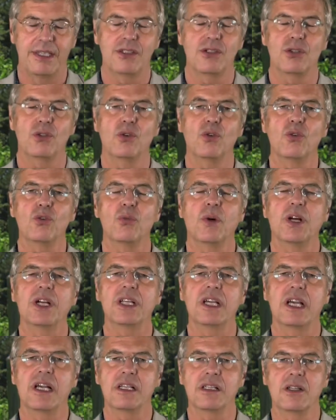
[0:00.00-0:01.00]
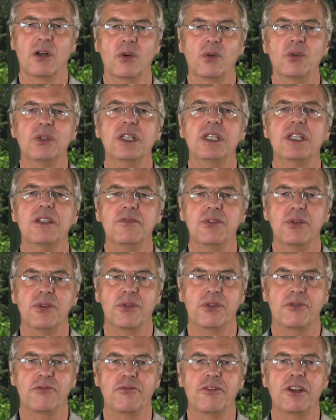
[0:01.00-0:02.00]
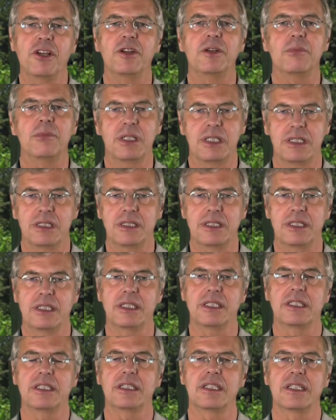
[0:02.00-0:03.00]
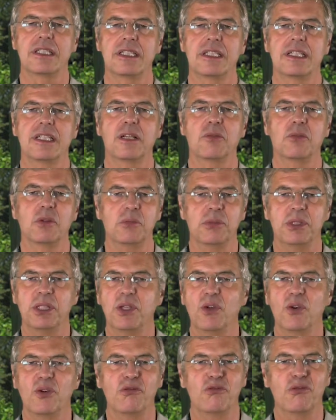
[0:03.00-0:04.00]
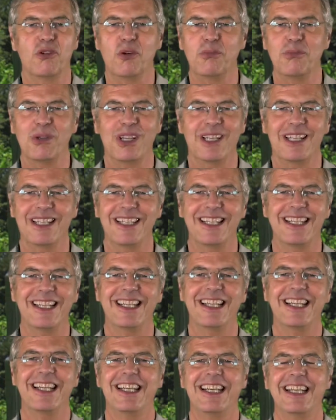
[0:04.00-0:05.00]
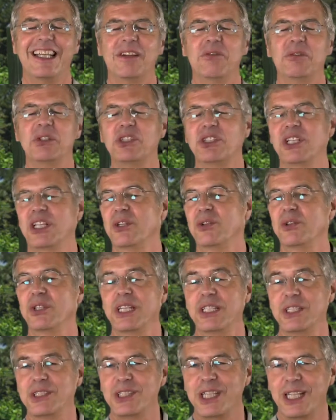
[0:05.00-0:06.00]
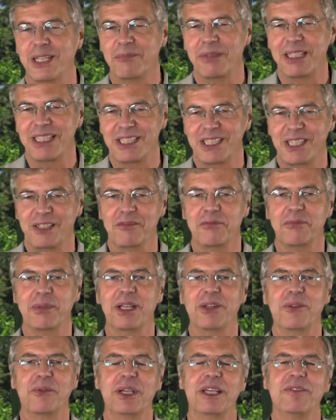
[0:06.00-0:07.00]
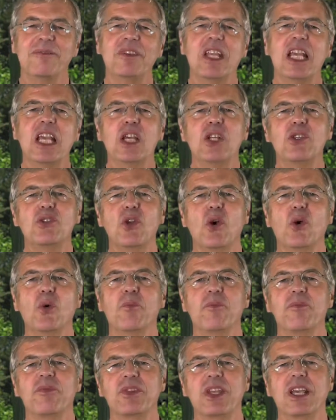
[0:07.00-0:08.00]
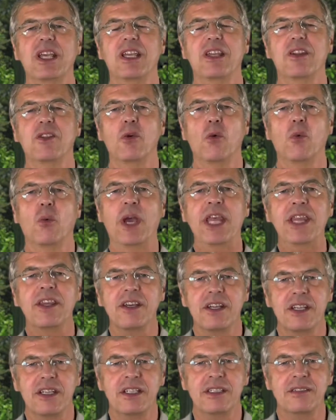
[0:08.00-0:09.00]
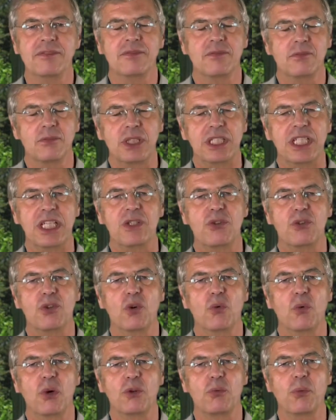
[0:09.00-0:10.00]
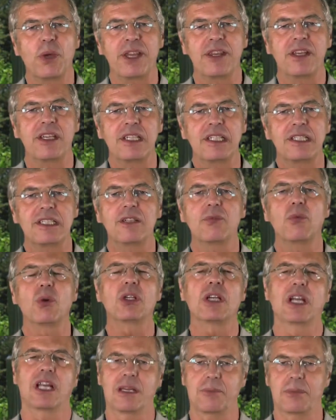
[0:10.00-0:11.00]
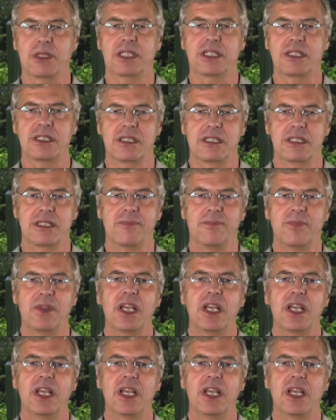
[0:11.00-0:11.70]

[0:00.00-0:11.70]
So don't worry, I'll only give you the very basics and there will be no formula, which I don't understand myself, by the way. So the weather, we need to know what weather is and what climate is.